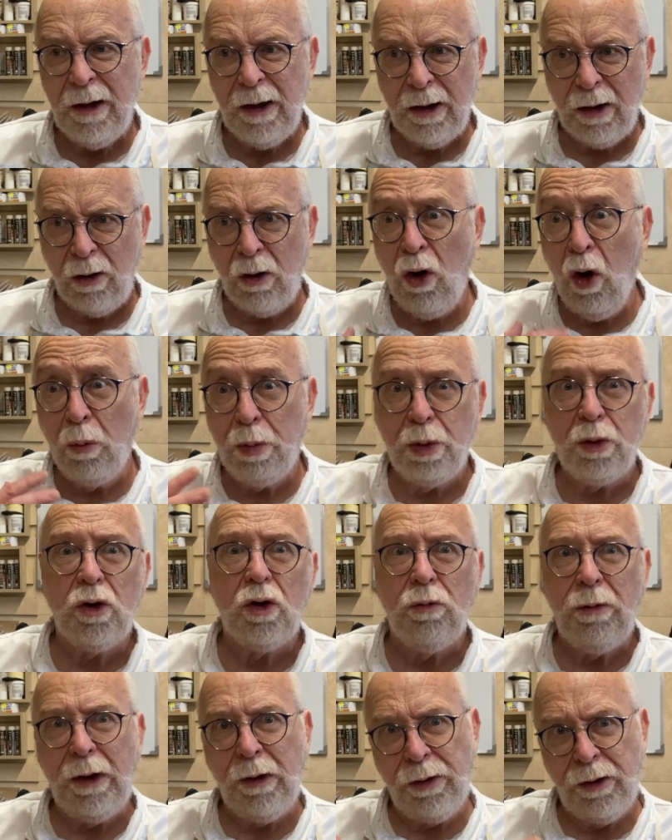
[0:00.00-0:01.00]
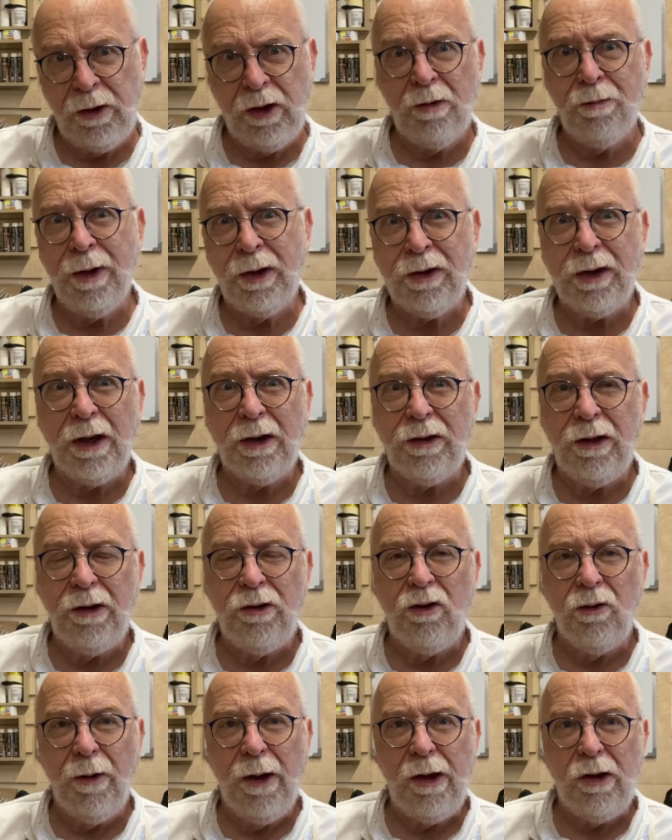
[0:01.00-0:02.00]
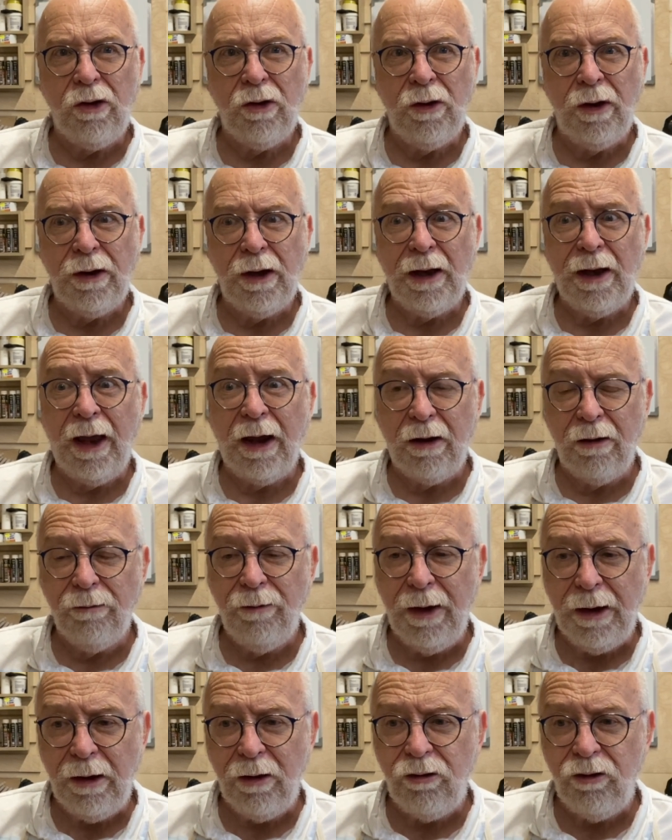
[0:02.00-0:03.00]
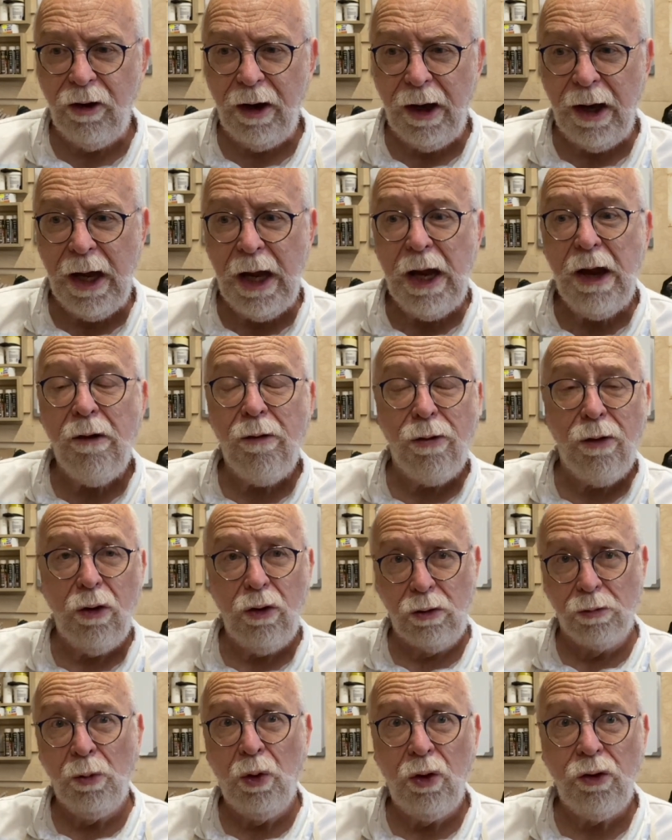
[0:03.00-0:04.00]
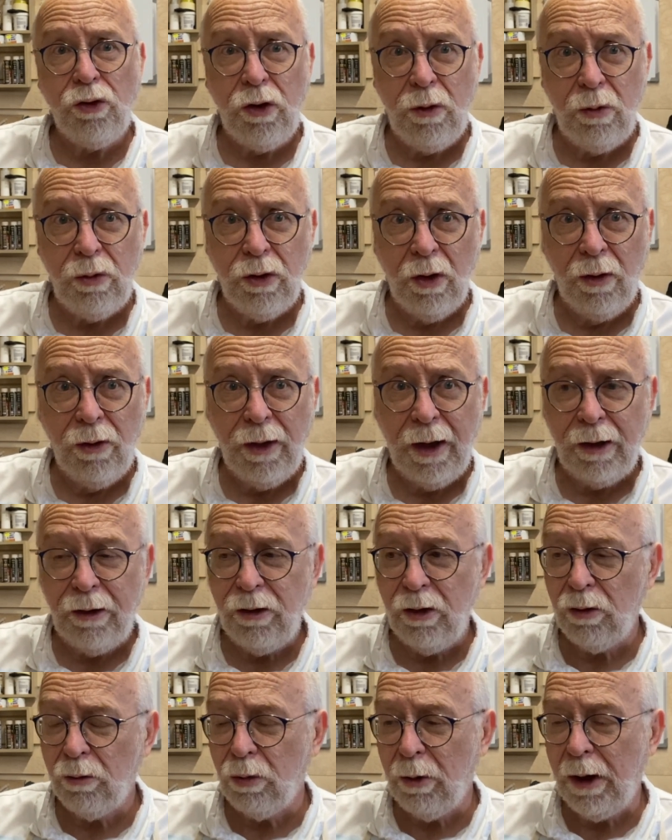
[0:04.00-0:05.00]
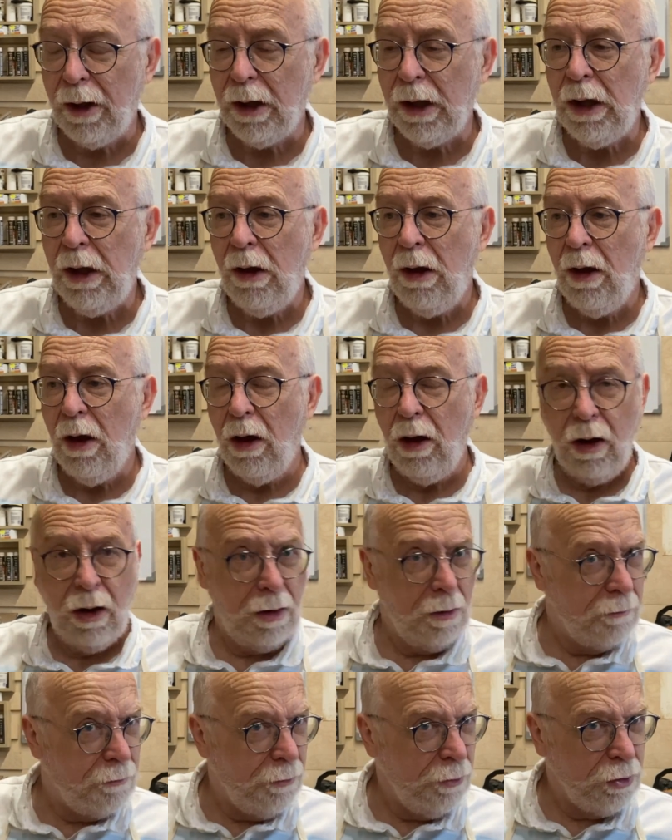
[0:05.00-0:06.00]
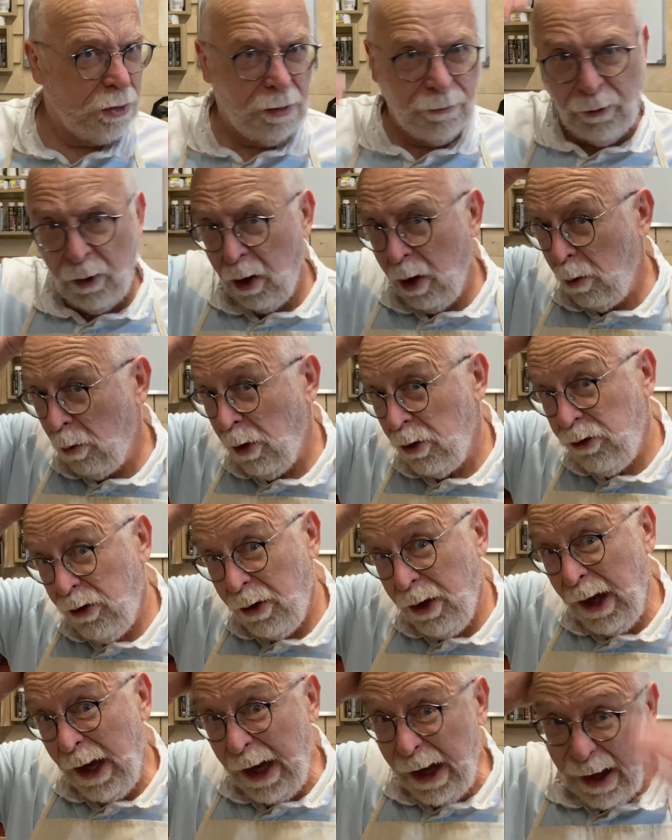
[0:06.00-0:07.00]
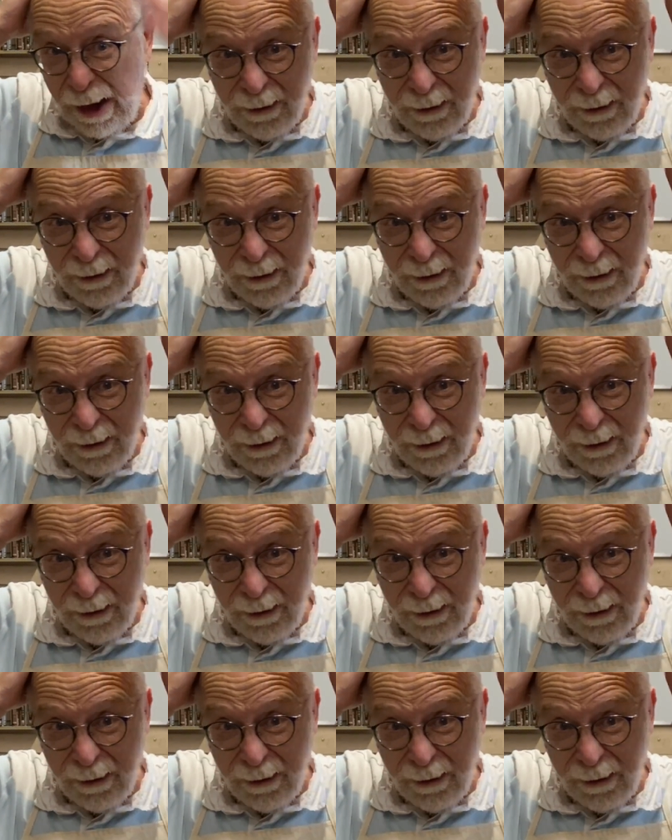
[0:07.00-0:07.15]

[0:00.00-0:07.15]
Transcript: coupled with the domestic situation and the lack of energy. There's more news on that as well. First of all, what do you think?